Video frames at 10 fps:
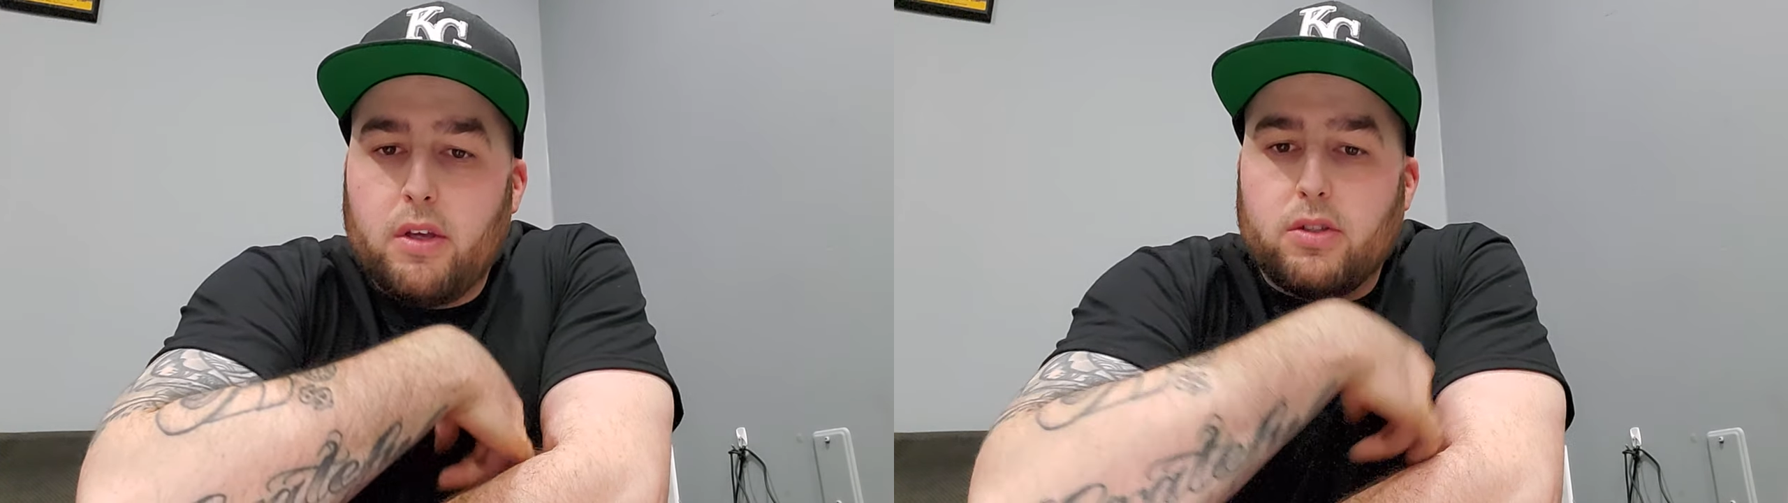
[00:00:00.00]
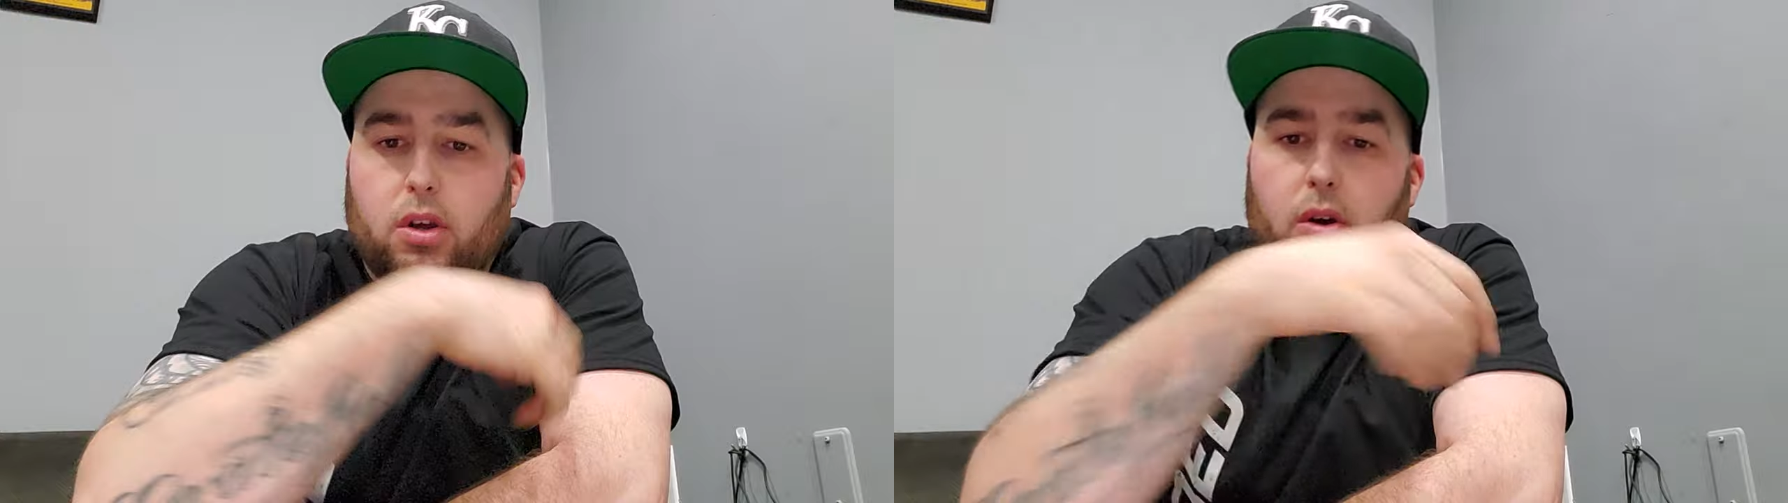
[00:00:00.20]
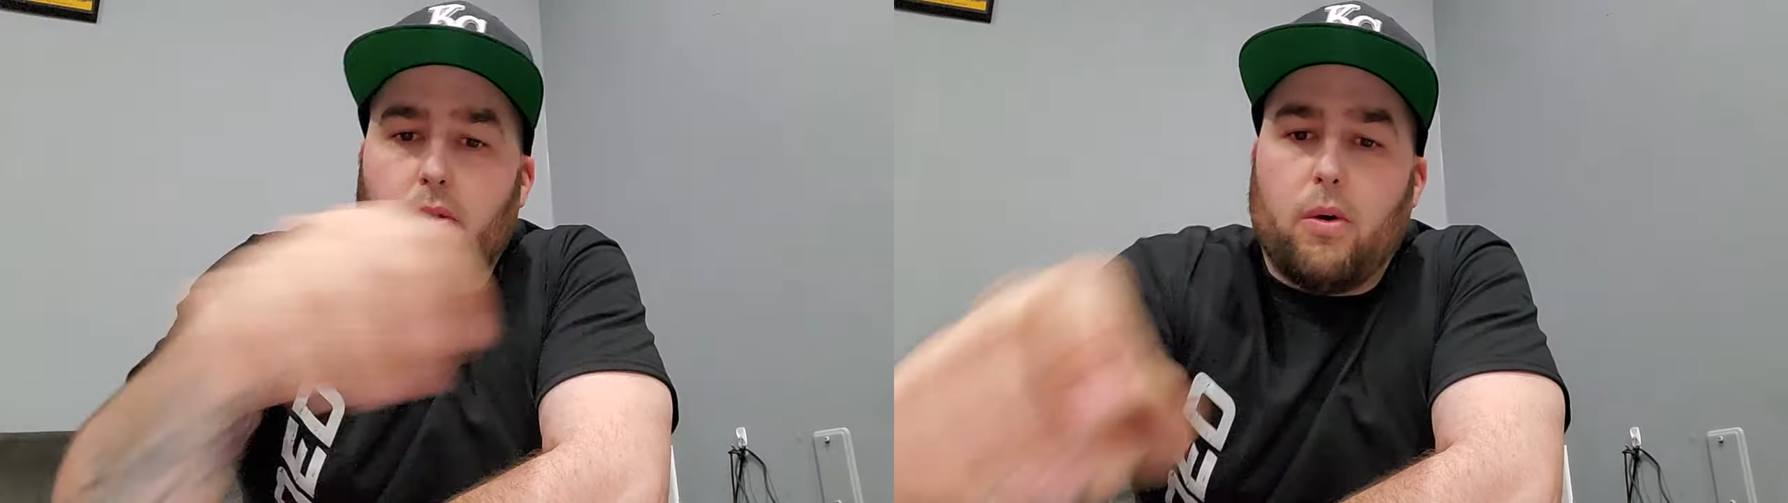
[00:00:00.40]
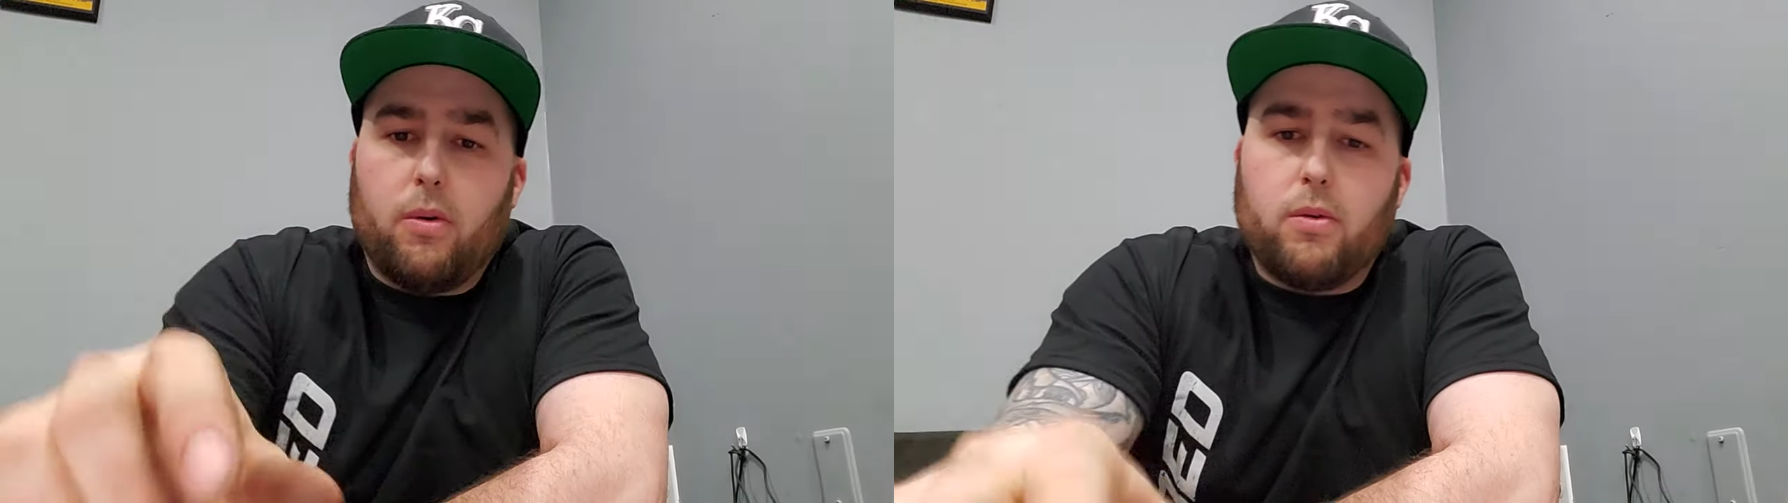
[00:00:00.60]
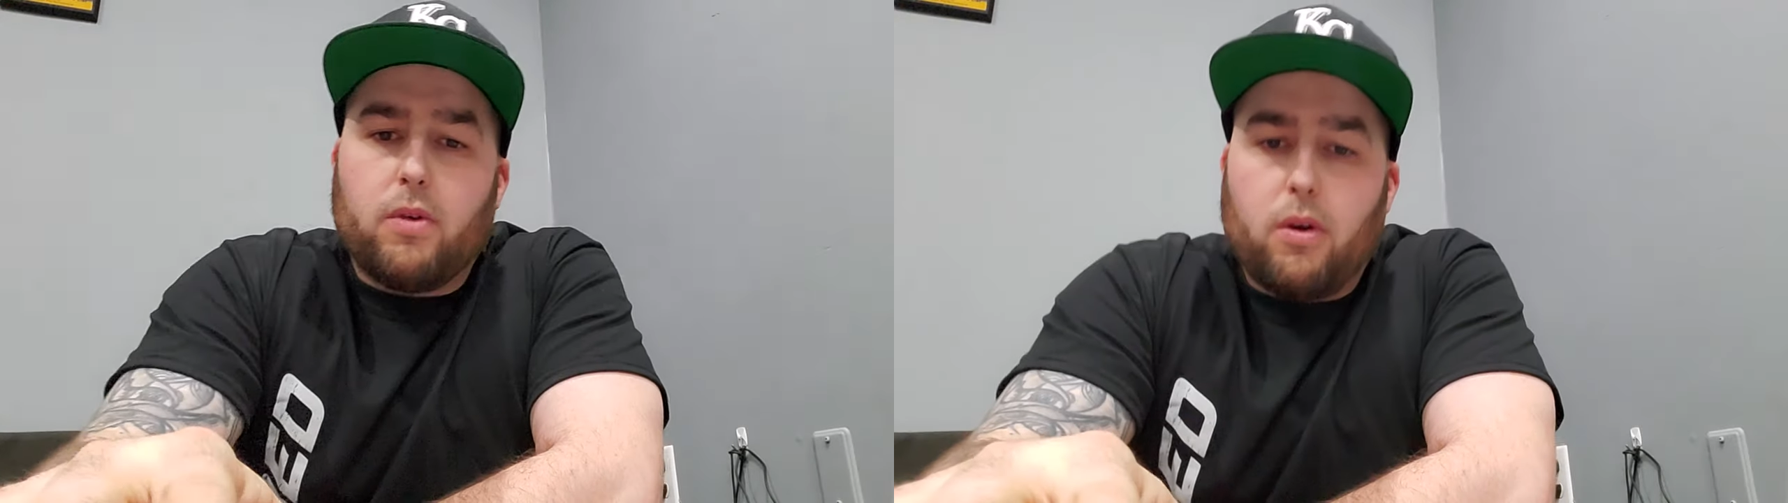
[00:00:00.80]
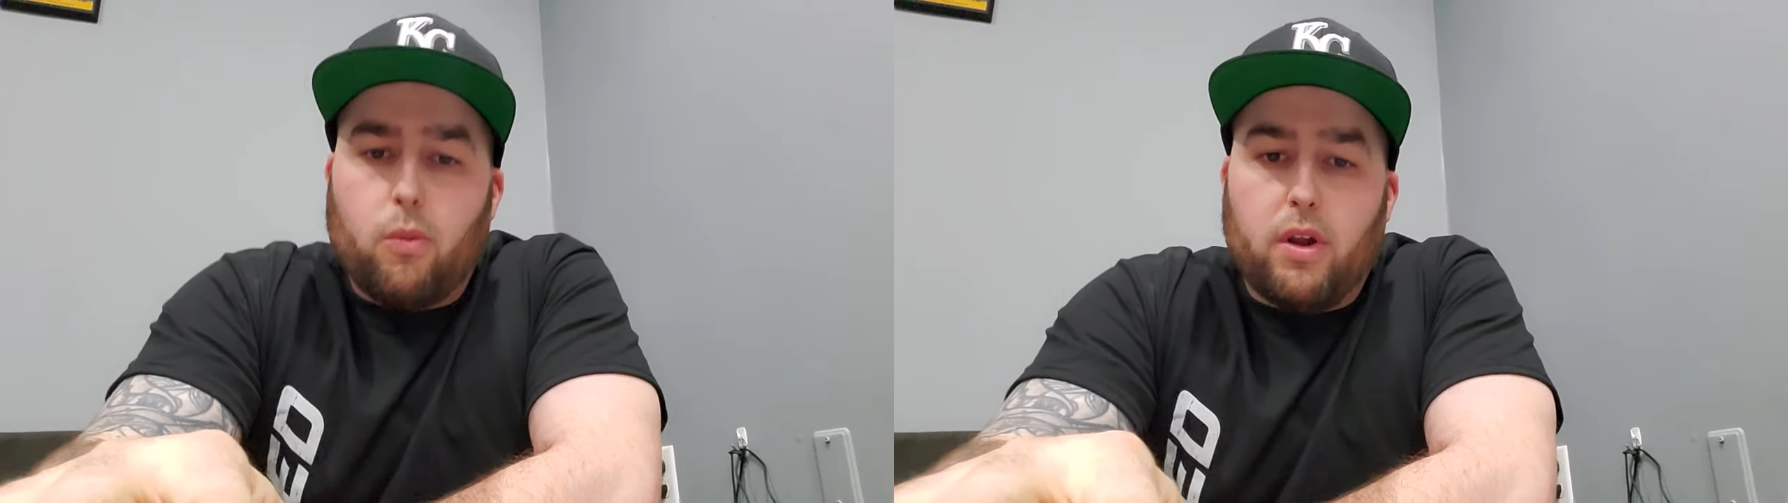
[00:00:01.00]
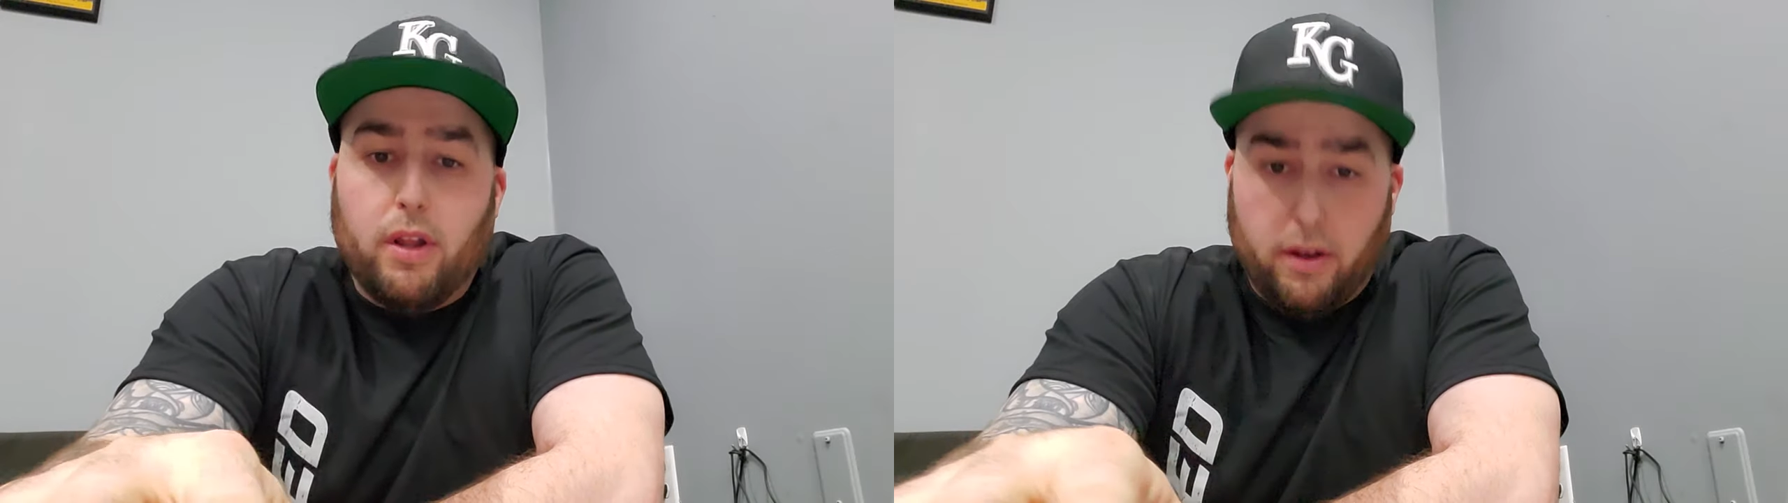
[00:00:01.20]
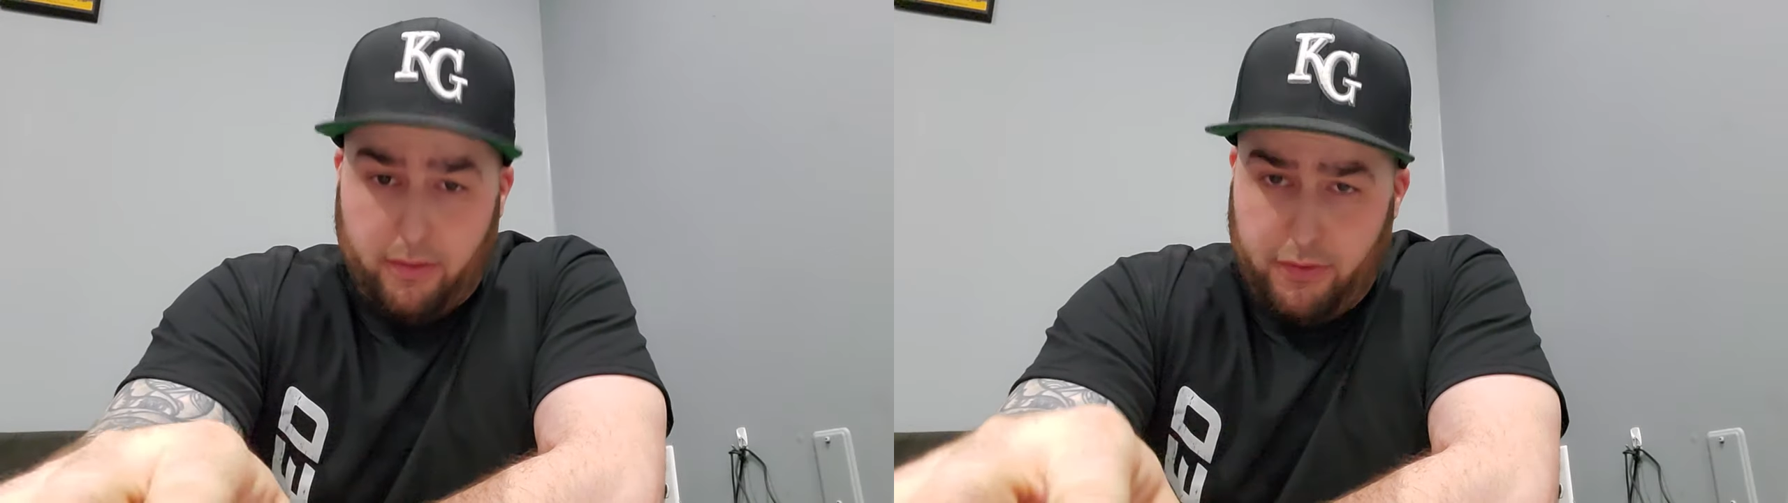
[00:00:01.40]
So one
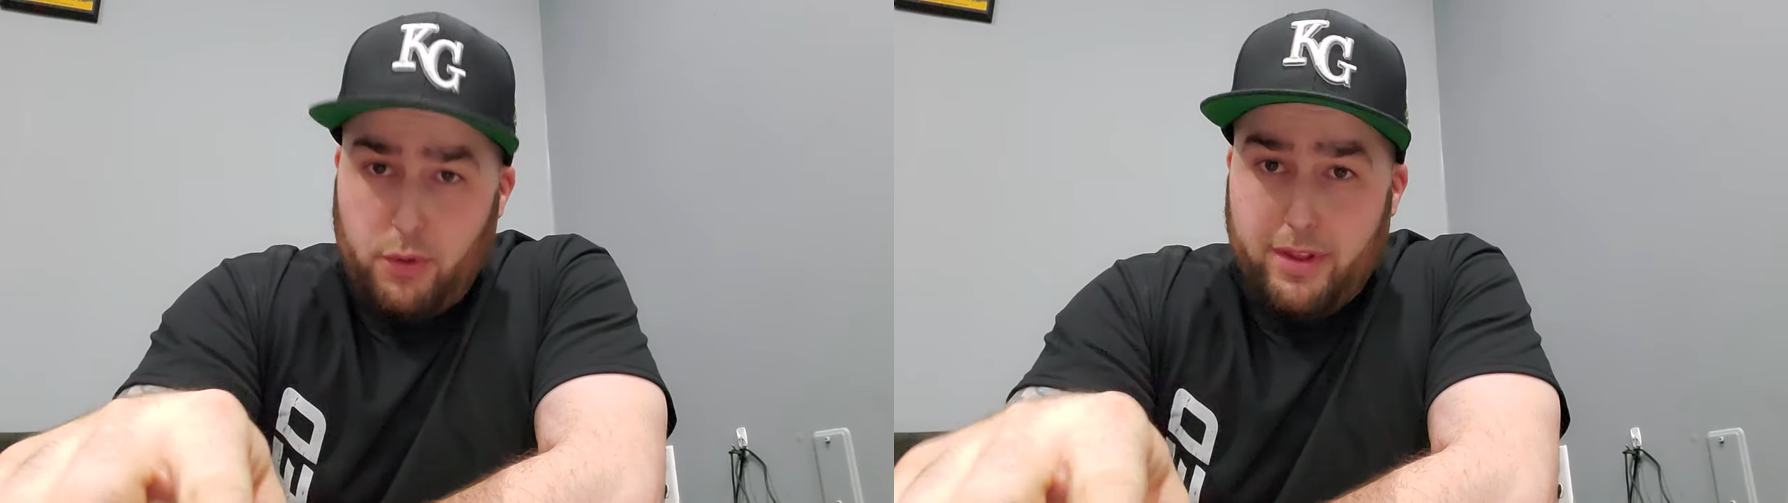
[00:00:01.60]
of the few,